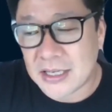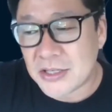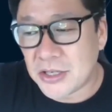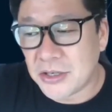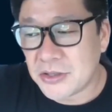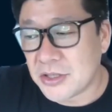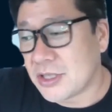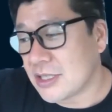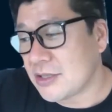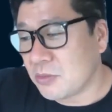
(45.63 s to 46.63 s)
So, so
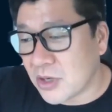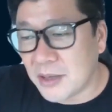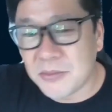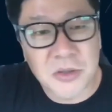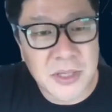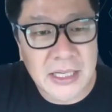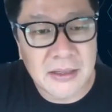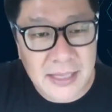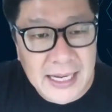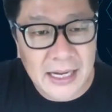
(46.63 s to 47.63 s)
just what I'm
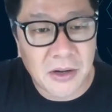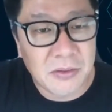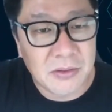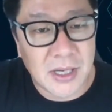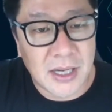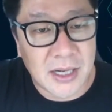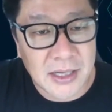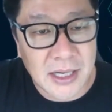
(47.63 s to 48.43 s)
doing now, uh,